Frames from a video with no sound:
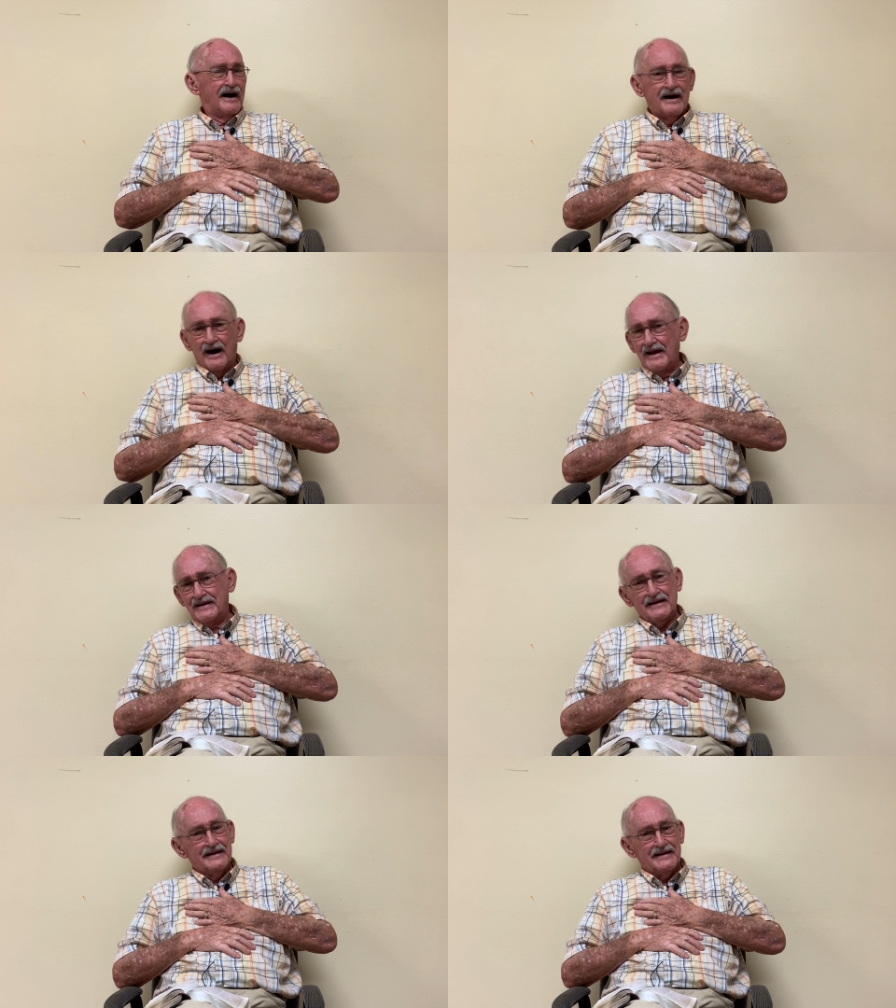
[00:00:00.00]
I
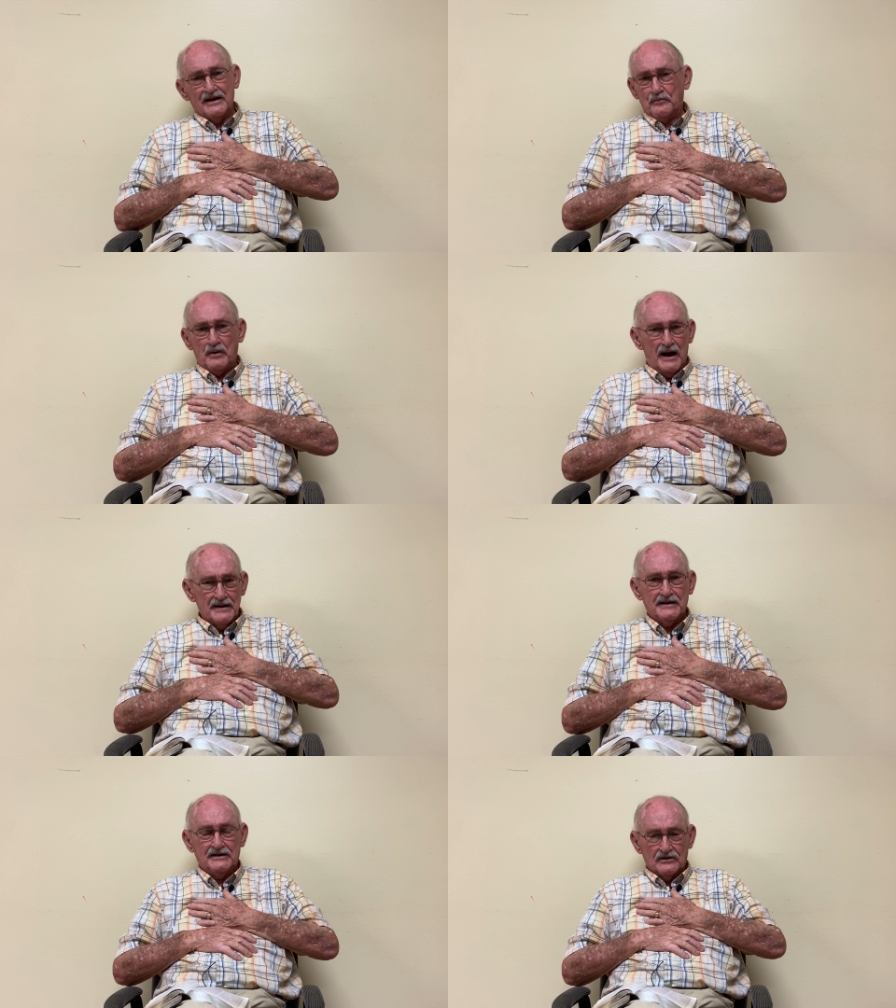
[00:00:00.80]
need him. I
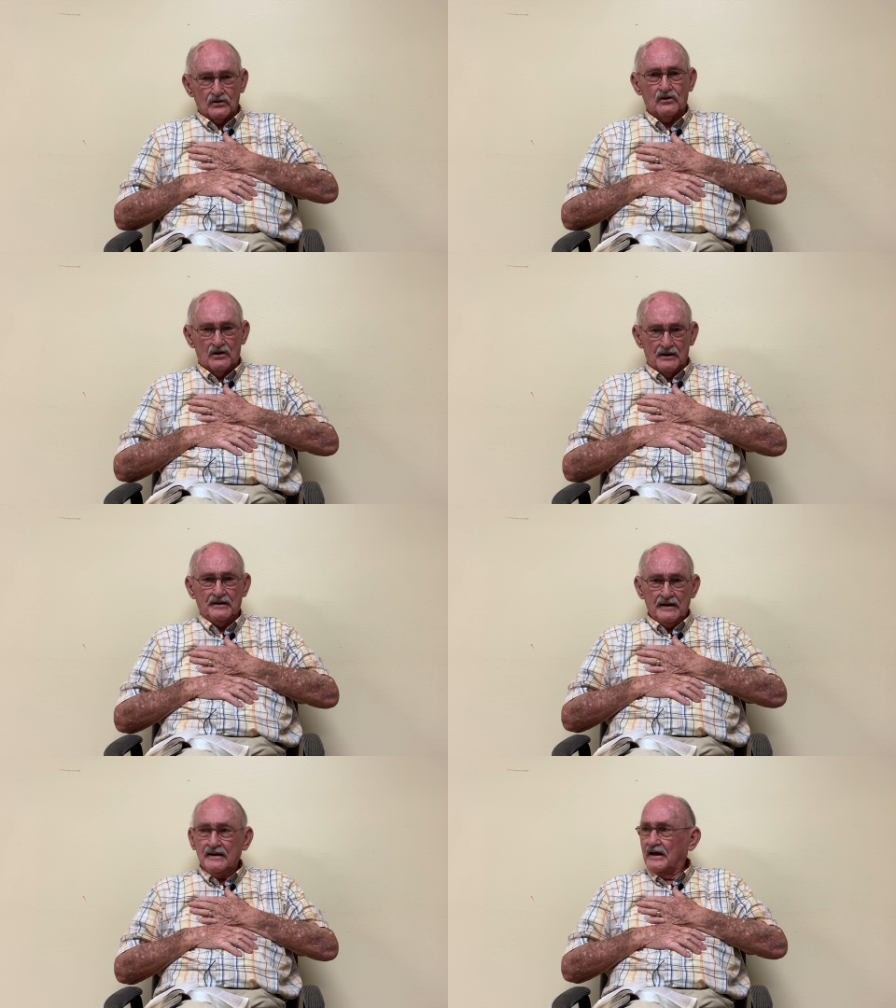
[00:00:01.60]
need the Lord
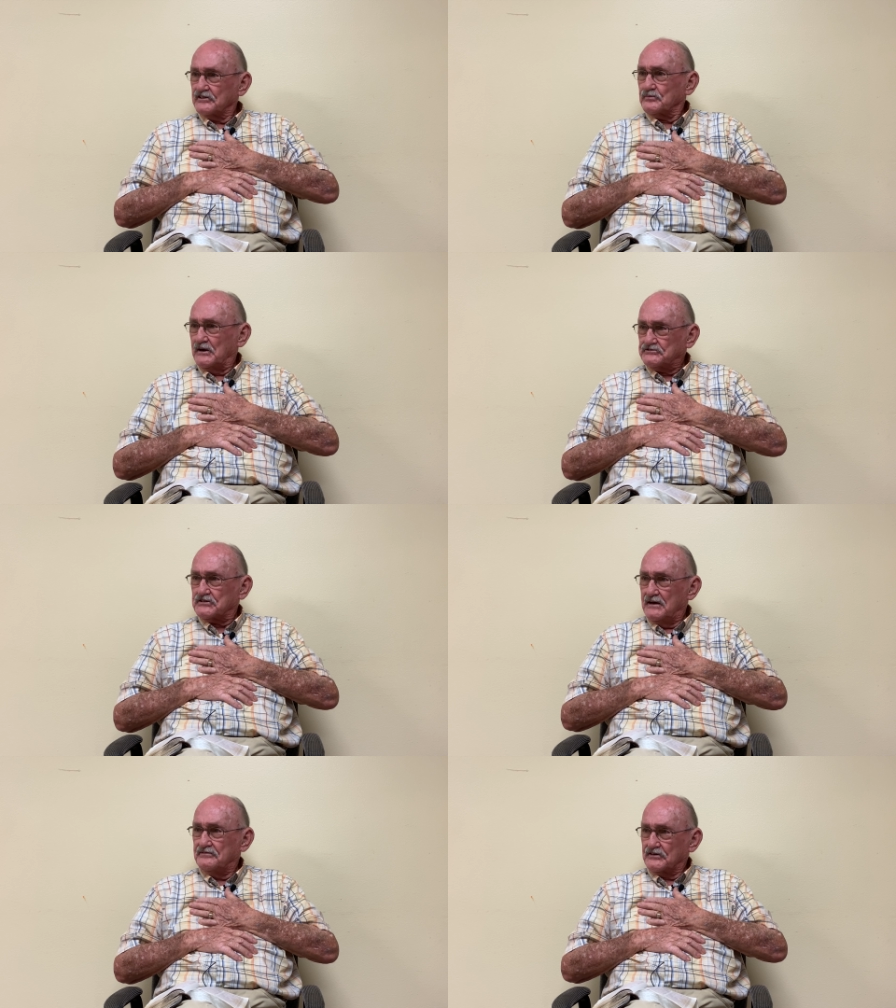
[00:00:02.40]
as my
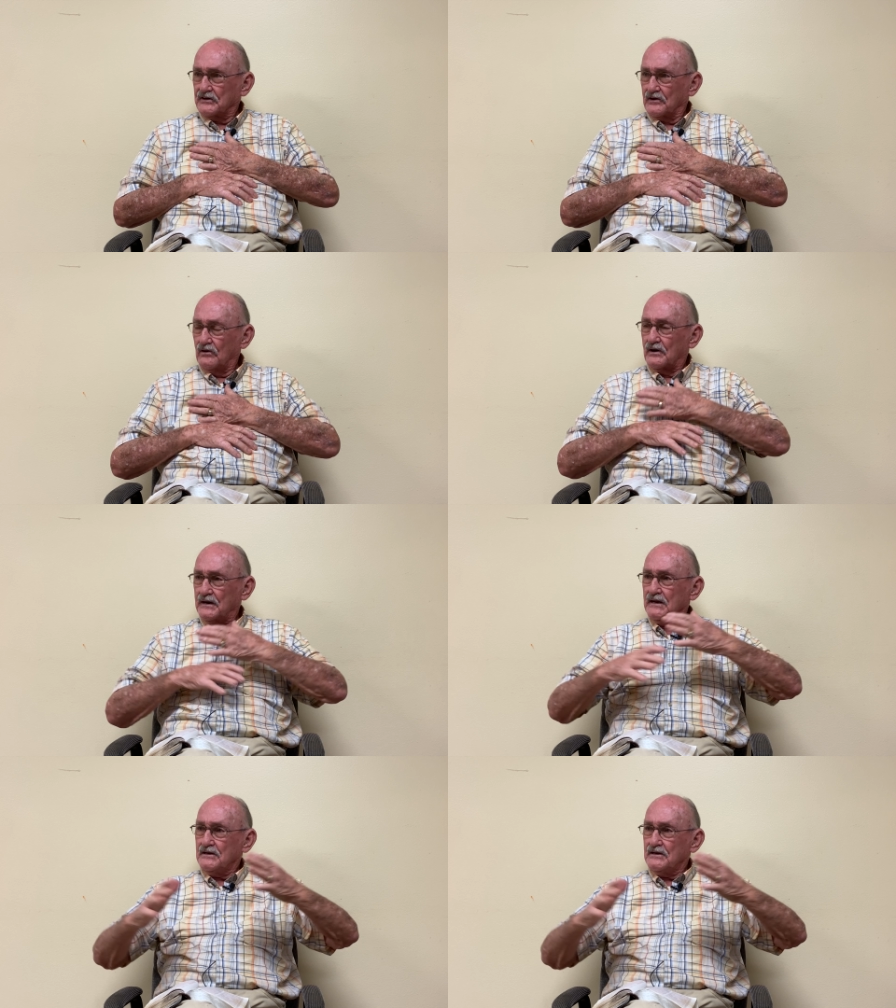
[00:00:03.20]
Savior and Lord.